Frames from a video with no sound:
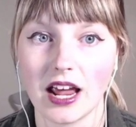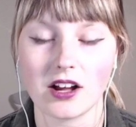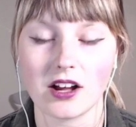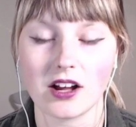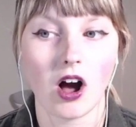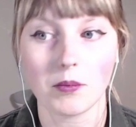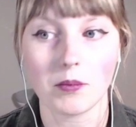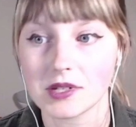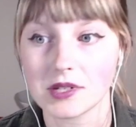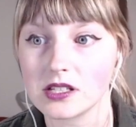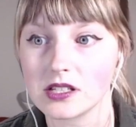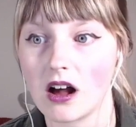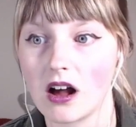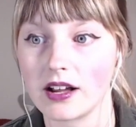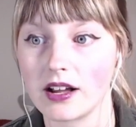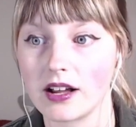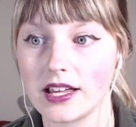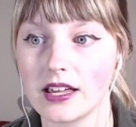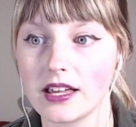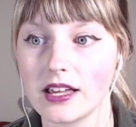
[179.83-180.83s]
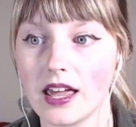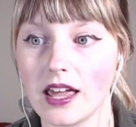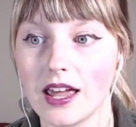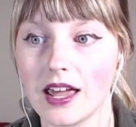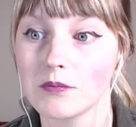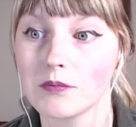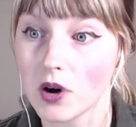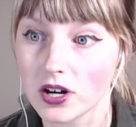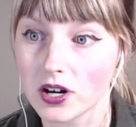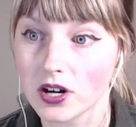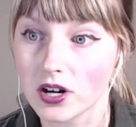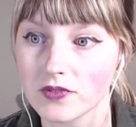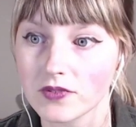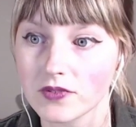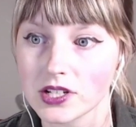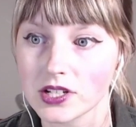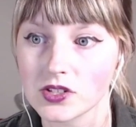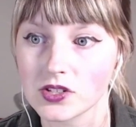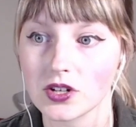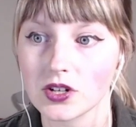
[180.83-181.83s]
and copy stalking and market
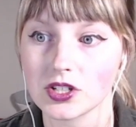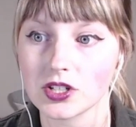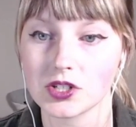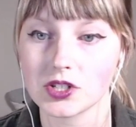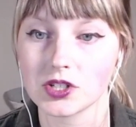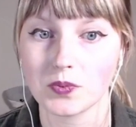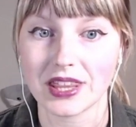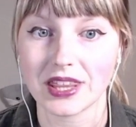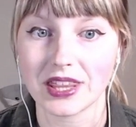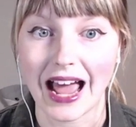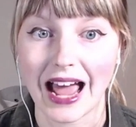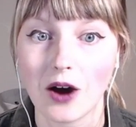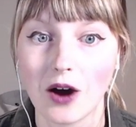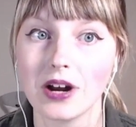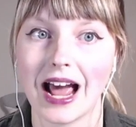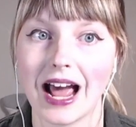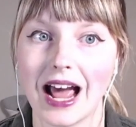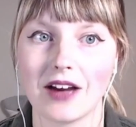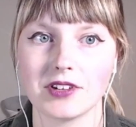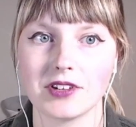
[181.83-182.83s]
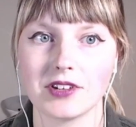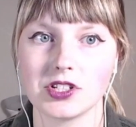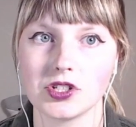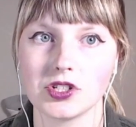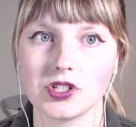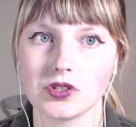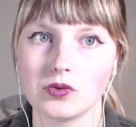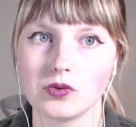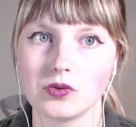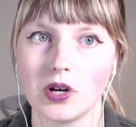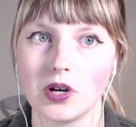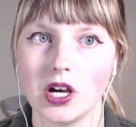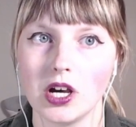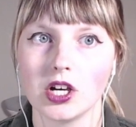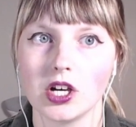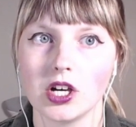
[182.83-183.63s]
research without having to do